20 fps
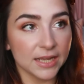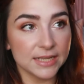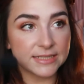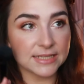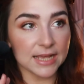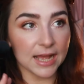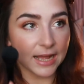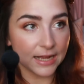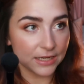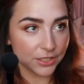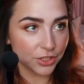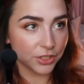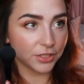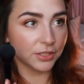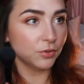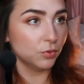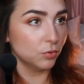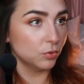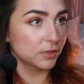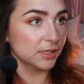it's
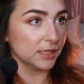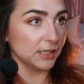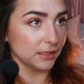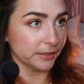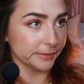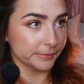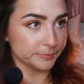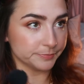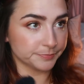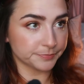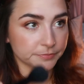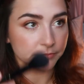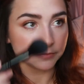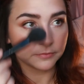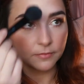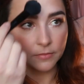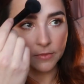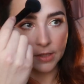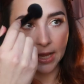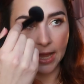actually okay.
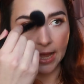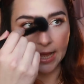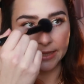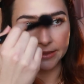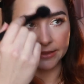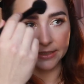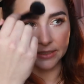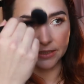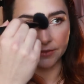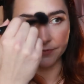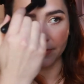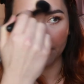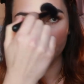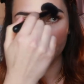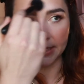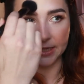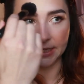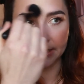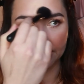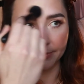I think if I
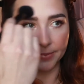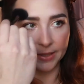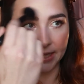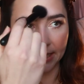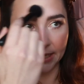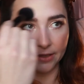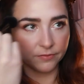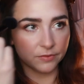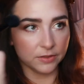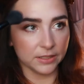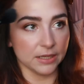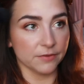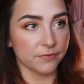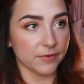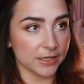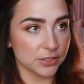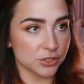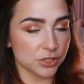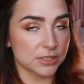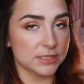went in a bit heavy, like if
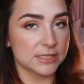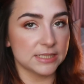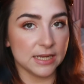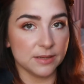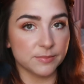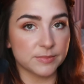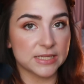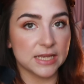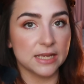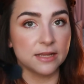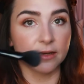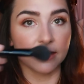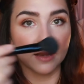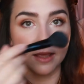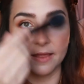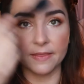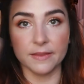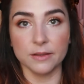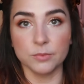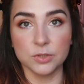I just dipped in
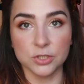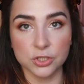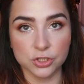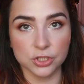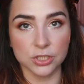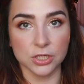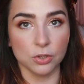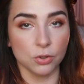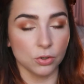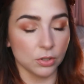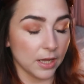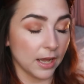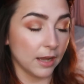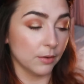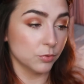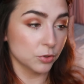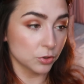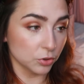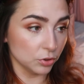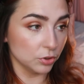and then went straight on, I
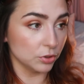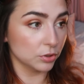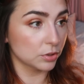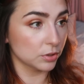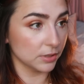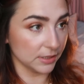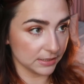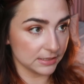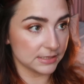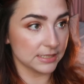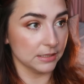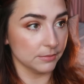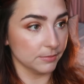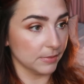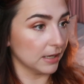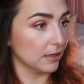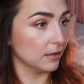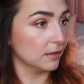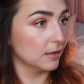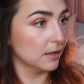would look like the Tin
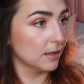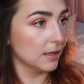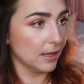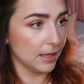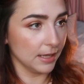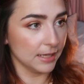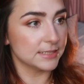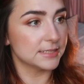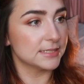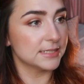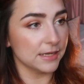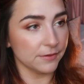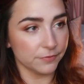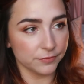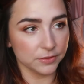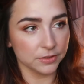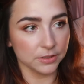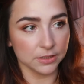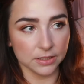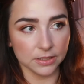Man. It's
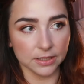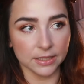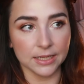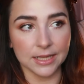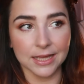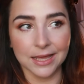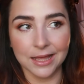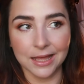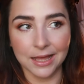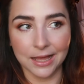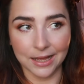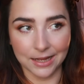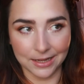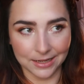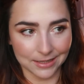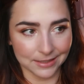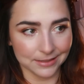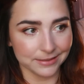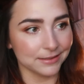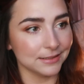definitely like
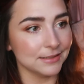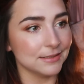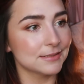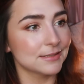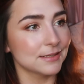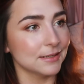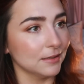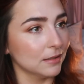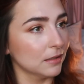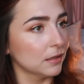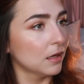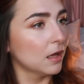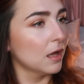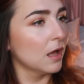highlighty.